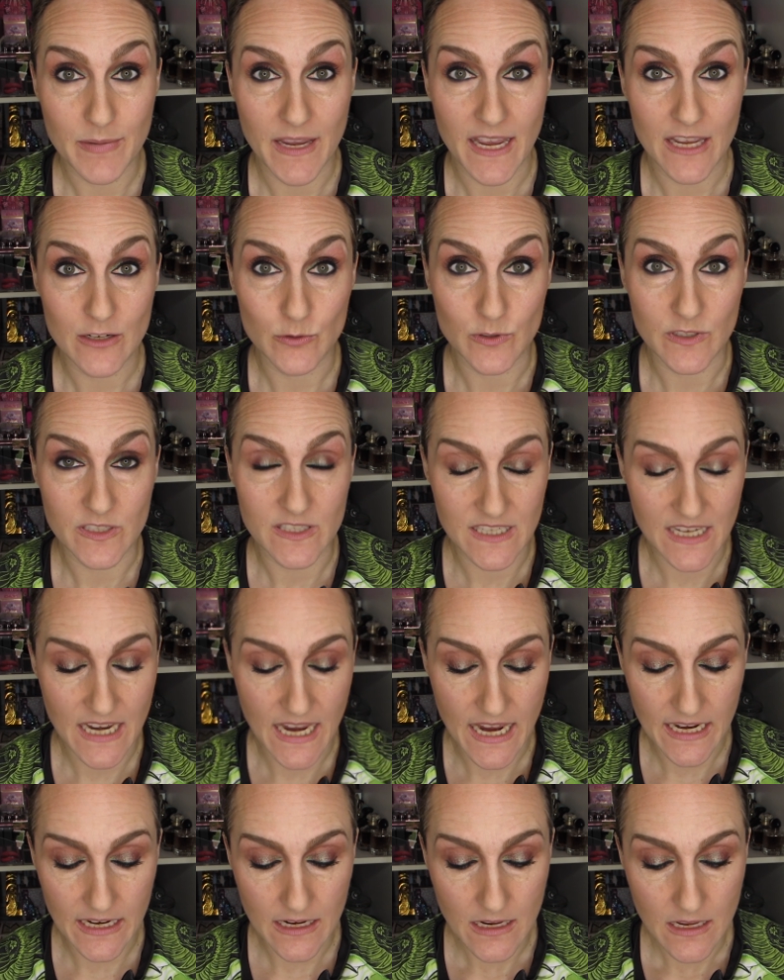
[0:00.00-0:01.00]
Patrick's
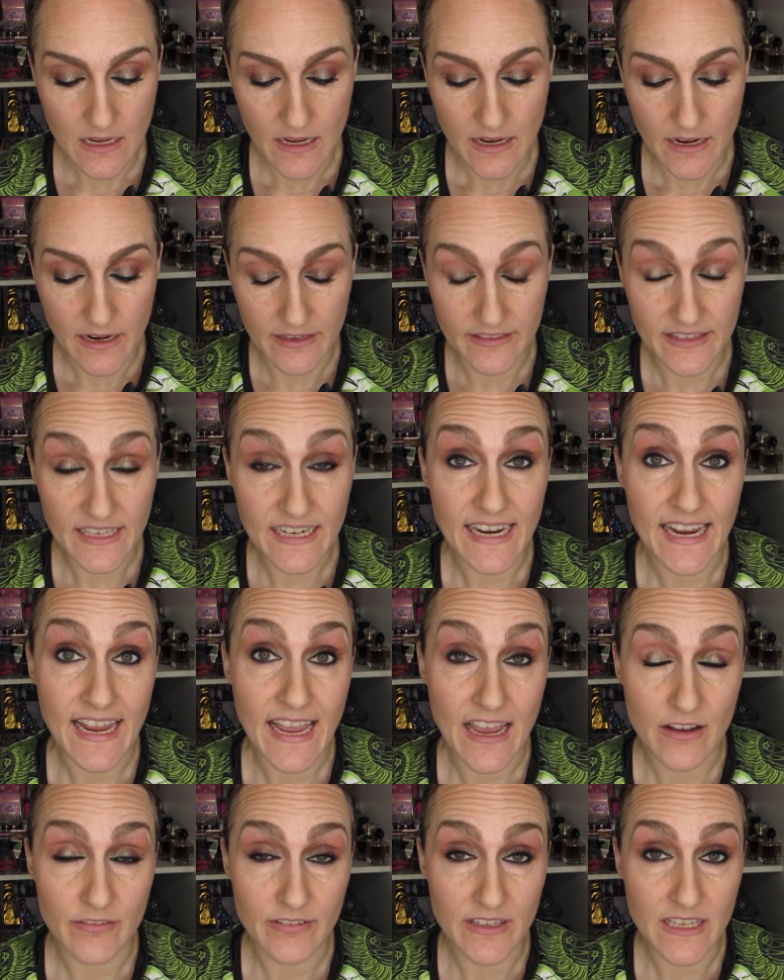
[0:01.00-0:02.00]
Day that I
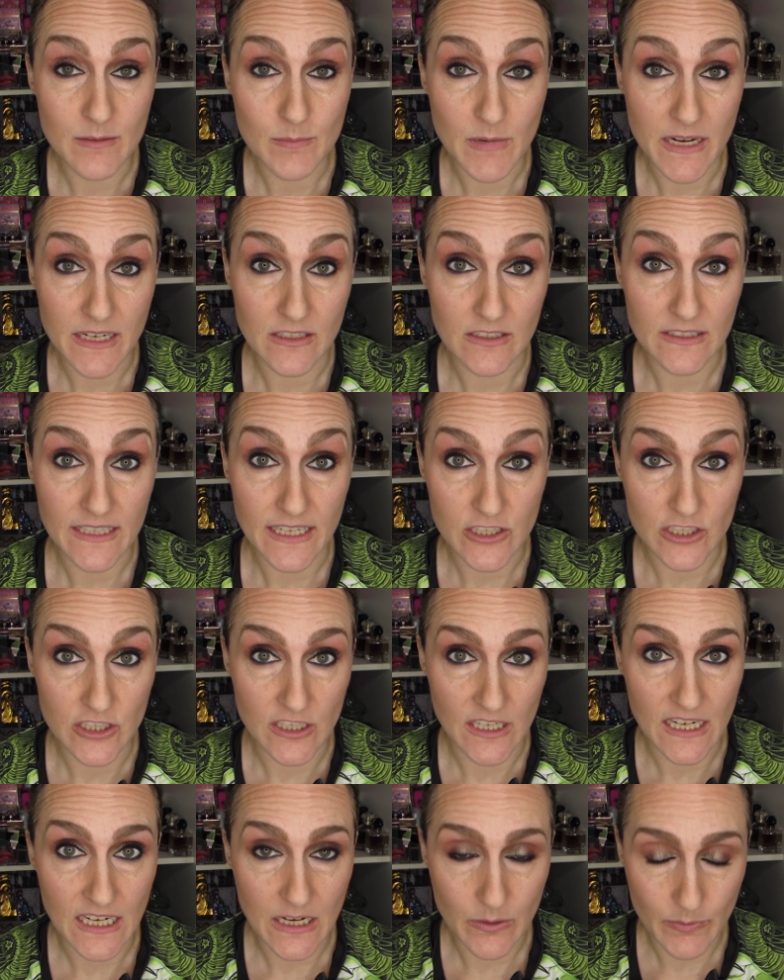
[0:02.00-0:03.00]
have in my
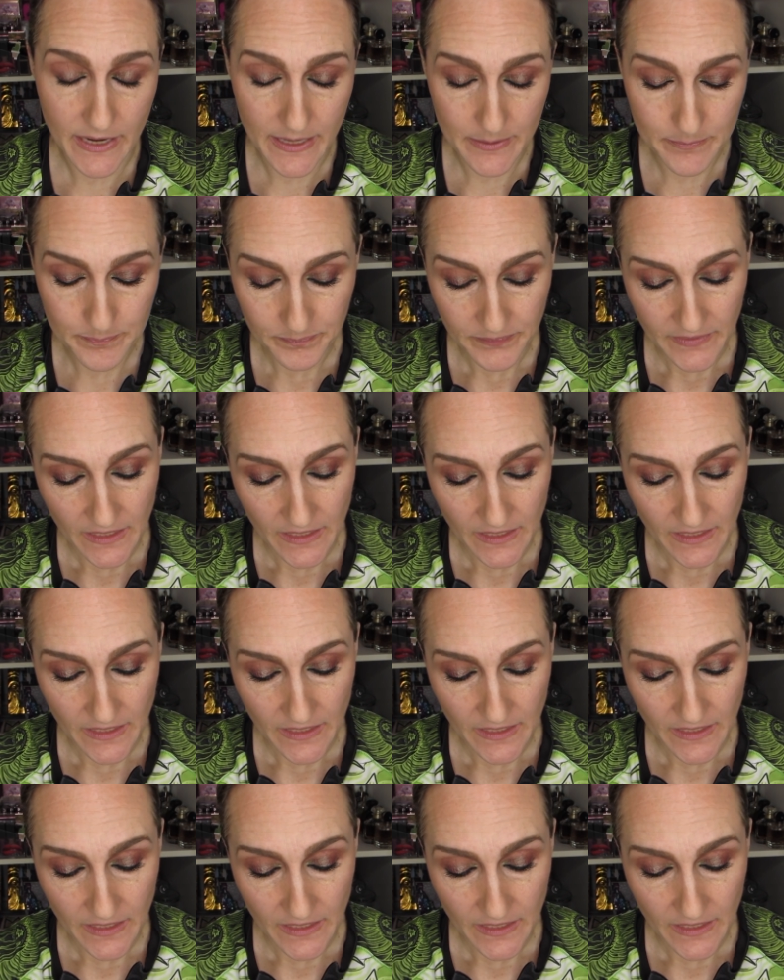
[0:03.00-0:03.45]
collection anyway.